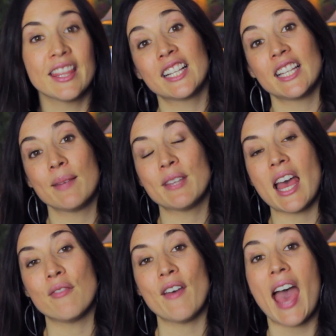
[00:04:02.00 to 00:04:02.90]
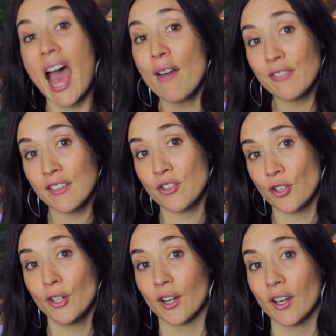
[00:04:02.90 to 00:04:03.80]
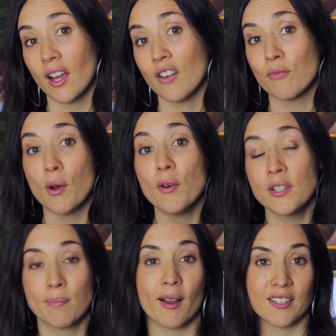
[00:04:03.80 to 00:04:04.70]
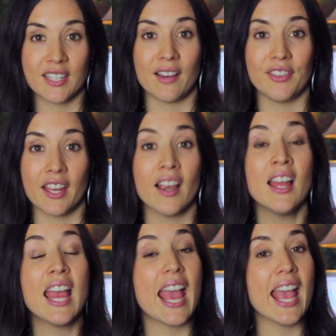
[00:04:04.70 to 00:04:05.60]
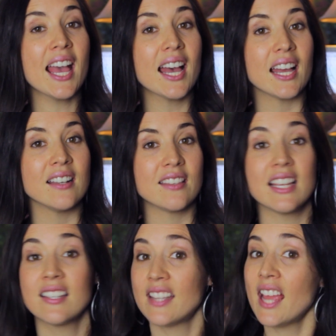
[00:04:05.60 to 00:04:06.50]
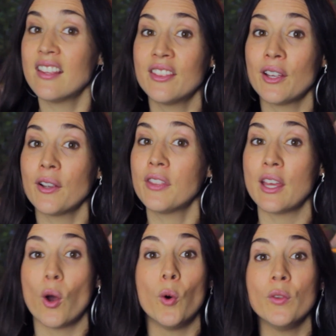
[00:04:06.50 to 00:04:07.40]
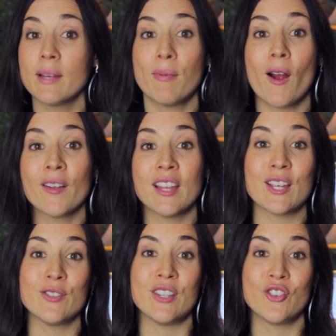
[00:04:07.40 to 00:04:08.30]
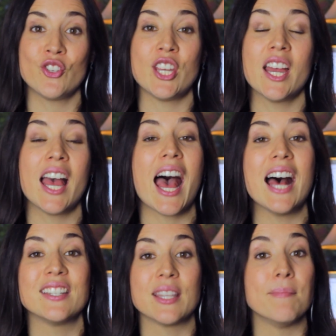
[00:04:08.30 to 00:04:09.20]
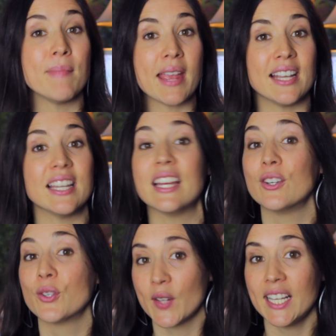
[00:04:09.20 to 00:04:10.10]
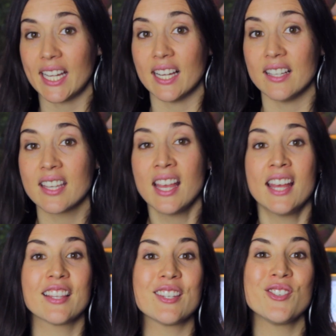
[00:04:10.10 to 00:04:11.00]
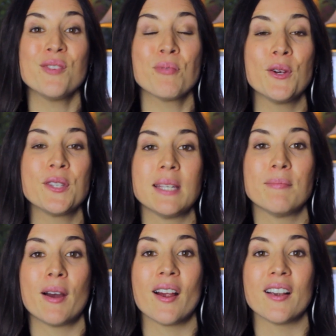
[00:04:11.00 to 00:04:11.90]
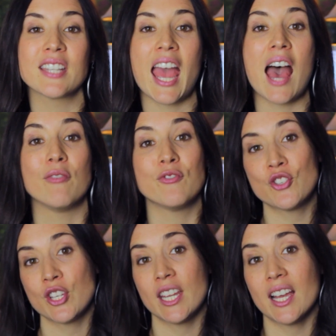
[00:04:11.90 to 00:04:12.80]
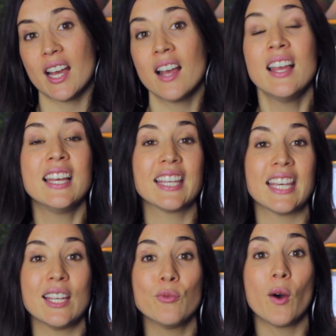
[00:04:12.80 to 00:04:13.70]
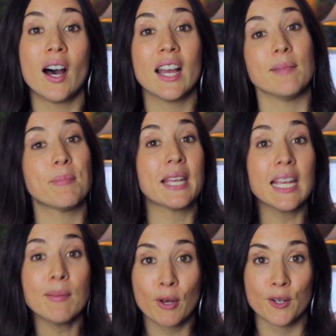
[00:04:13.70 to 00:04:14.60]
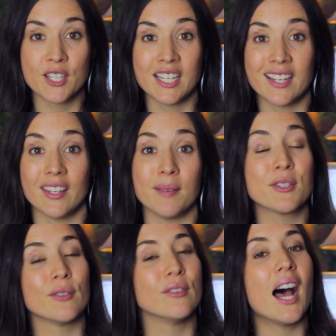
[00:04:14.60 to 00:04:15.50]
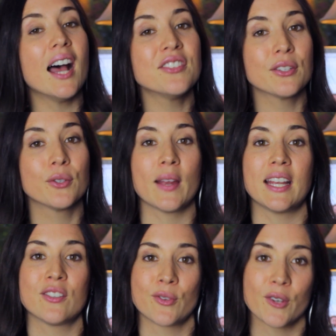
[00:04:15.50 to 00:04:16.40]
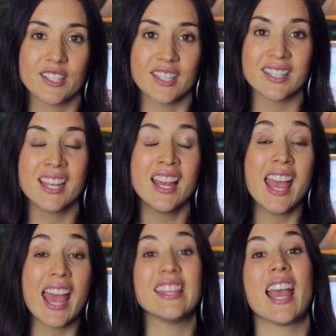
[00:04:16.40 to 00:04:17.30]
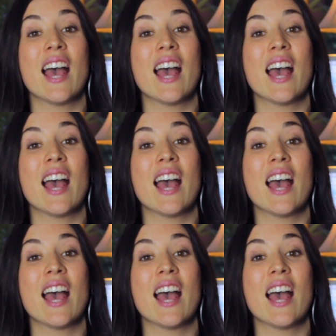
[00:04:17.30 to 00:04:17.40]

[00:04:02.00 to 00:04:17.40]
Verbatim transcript: They claim to have half the sugar of most bars out there, and they say that they're the only bar that uses chia as the main ingredient. These new protein bars have chia, quinoa, and pea protein in them, so lots of great sources, and they